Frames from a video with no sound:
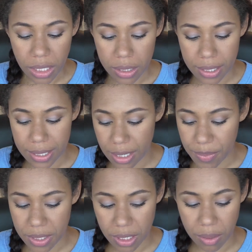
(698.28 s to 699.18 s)
this
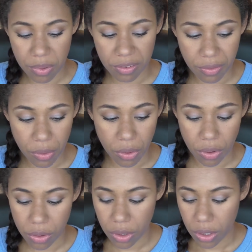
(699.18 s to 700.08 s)
lipstick
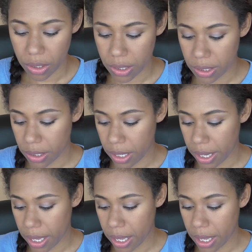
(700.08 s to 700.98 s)
before,
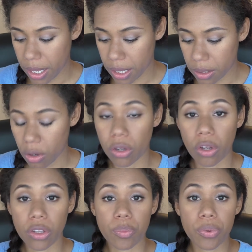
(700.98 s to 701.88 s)
and
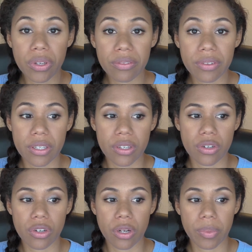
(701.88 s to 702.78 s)
on the previous
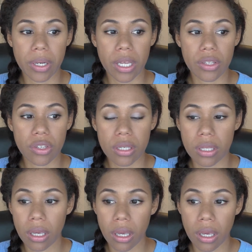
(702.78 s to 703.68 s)
trip, and I
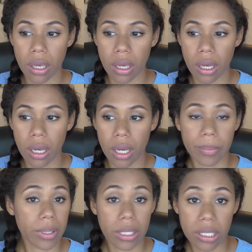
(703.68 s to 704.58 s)
just
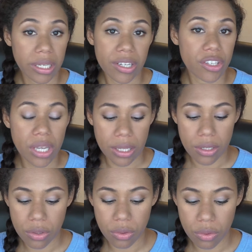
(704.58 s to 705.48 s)
didn't get a
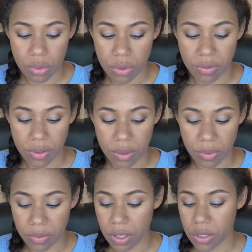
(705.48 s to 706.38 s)
chance to film the
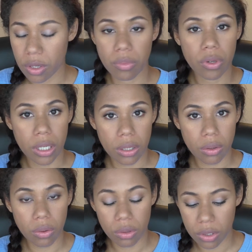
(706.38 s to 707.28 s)
video, so I'm putting it
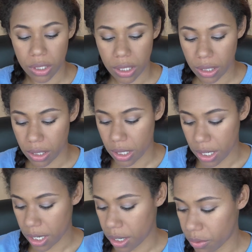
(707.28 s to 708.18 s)
all together
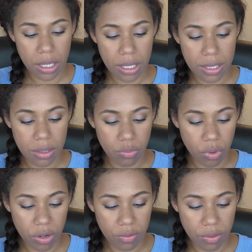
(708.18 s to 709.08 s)
now. It's
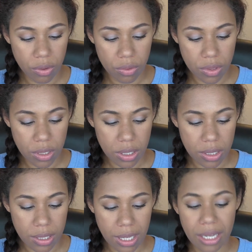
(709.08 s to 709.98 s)
one of those
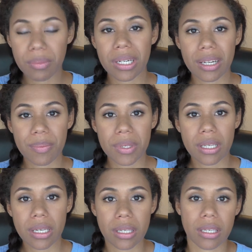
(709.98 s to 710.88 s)
statement
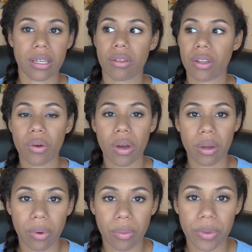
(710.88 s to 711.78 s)
lipsticks. I know they're
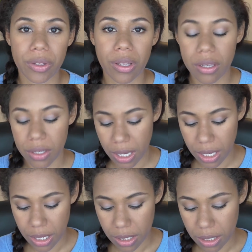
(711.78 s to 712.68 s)
quite popular,
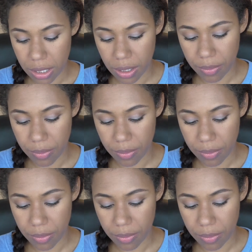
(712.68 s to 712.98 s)
and